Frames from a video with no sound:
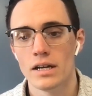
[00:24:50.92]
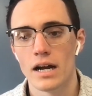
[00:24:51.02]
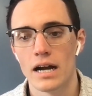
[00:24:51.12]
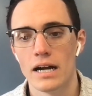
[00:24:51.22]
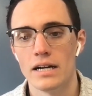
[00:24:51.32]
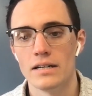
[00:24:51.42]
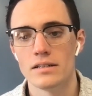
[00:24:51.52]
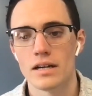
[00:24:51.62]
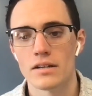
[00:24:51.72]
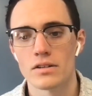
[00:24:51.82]

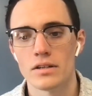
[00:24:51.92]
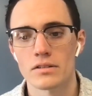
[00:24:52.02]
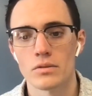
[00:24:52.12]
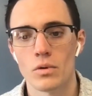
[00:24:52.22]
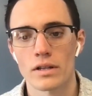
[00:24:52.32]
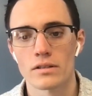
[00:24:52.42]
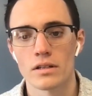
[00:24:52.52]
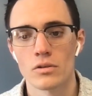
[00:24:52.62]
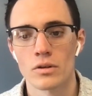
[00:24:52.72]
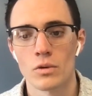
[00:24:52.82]
to what the
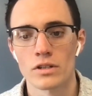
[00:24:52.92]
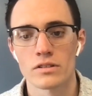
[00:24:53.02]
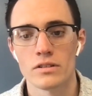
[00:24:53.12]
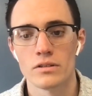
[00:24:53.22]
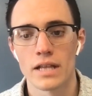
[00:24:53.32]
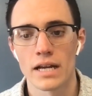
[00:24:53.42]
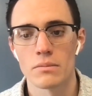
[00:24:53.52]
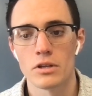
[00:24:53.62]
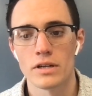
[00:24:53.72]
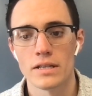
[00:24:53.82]
Lord wants to do in that
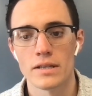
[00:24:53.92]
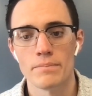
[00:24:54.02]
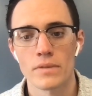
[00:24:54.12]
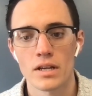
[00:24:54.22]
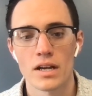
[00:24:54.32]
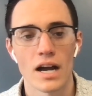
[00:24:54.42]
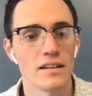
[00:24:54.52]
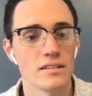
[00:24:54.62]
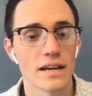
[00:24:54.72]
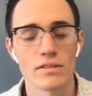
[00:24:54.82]
community, then
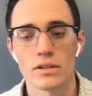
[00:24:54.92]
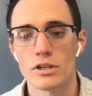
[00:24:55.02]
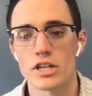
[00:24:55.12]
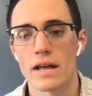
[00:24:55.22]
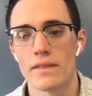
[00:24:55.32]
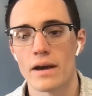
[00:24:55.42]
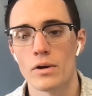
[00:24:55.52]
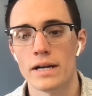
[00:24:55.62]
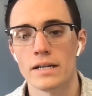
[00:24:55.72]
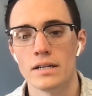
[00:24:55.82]
definitely reach out in that
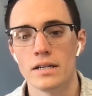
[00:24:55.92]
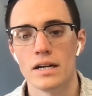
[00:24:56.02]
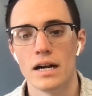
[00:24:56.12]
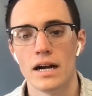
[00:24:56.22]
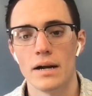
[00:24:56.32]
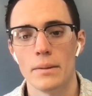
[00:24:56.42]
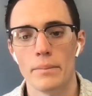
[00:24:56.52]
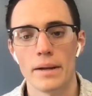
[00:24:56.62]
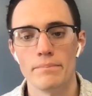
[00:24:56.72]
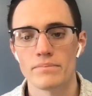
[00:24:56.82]
way.
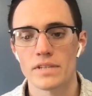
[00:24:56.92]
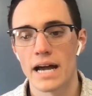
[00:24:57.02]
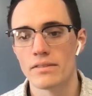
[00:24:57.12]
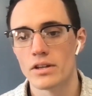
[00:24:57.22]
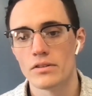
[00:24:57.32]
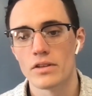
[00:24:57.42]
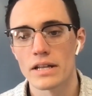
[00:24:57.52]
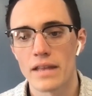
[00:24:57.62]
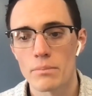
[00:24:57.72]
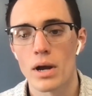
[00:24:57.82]
But yeah,
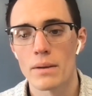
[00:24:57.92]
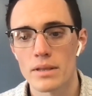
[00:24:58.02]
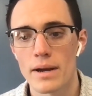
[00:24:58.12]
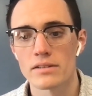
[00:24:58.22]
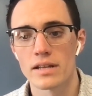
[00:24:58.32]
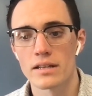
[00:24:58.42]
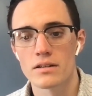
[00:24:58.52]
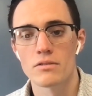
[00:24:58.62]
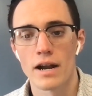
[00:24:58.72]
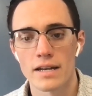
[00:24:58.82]
that'd probably be the best thing to
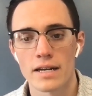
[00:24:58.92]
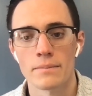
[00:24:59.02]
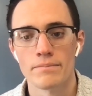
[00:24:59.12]
do right now,